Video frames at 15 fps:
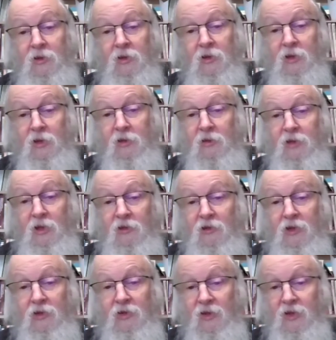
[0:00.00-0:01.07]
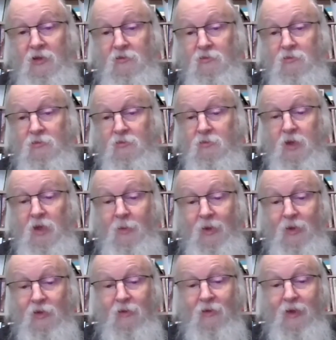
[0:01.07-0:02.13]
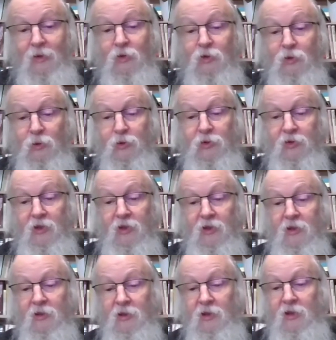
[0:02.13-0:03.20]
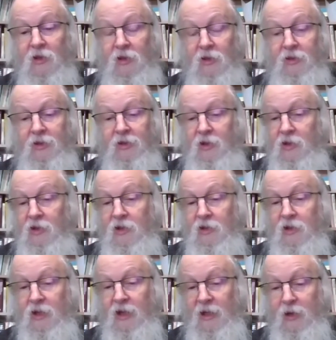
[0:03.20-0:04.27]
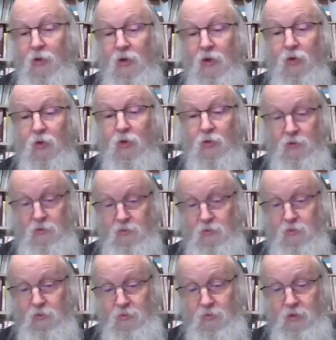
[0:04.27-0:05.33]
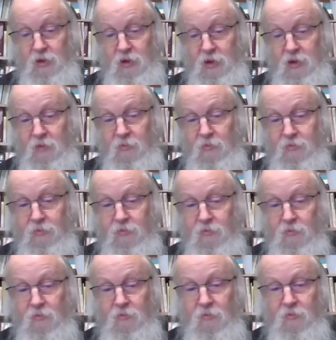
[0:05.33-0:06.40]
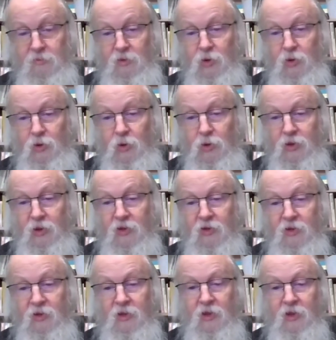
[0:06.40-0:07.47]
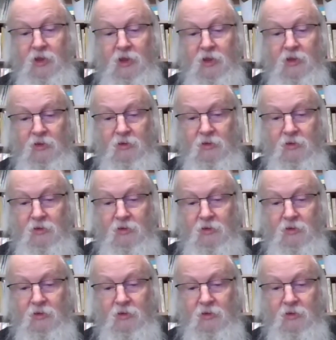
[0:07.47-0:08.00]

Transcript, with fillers: uh, increasing amounts of outsourcing, and how you uh, audit the